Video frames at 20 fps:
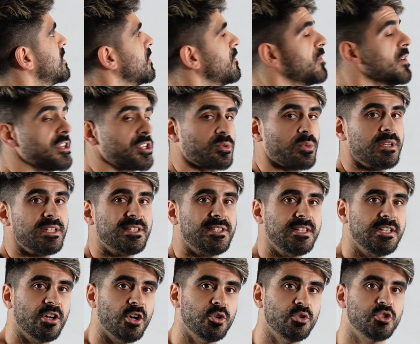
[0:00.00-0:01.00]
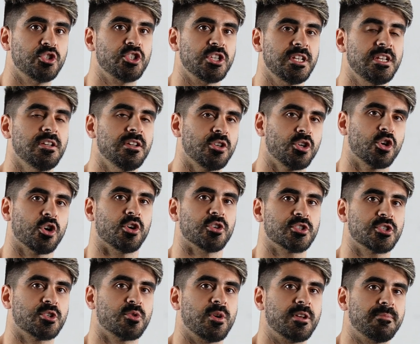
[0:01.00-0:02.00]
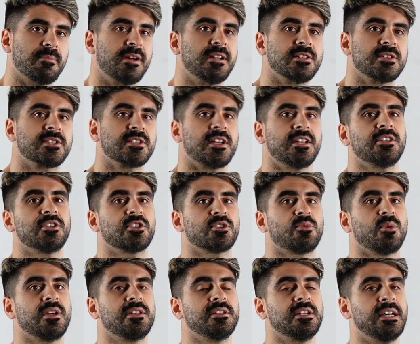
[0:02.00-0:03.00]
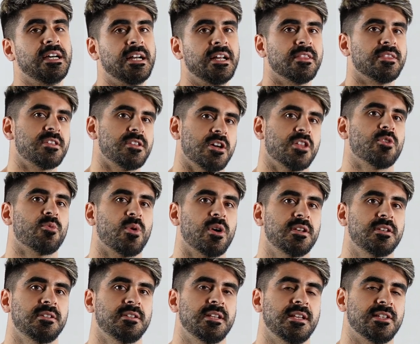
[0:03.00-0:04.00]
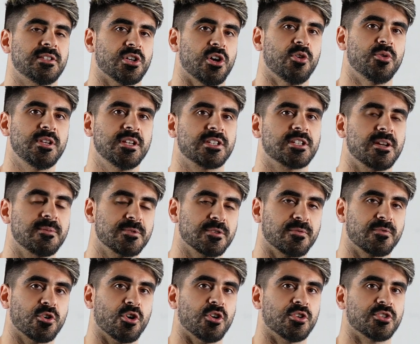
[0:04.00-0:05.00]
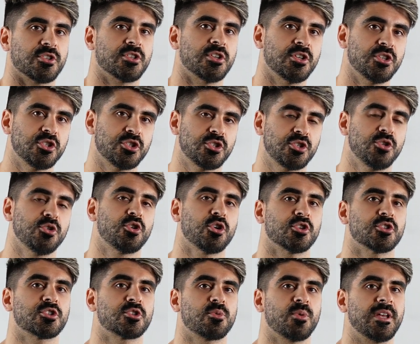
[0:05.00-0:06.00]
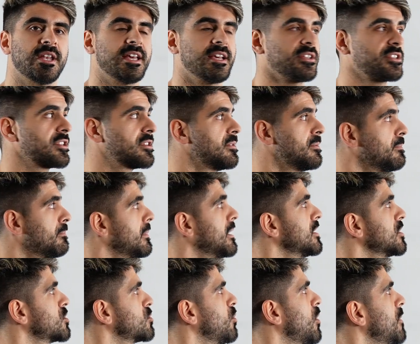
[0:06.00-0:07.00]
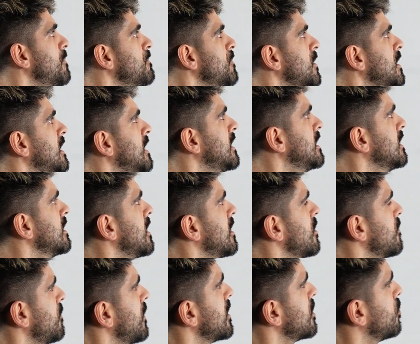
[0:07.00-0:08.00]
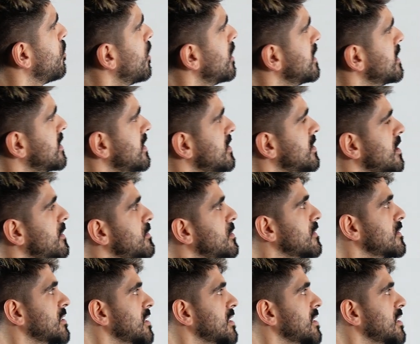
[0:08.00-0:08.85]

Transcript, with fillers: The first one is the OG, cos squared minus sine squared. The other one is only in terms of cos 2 cos squared x minus 1. Then the final one is in terms of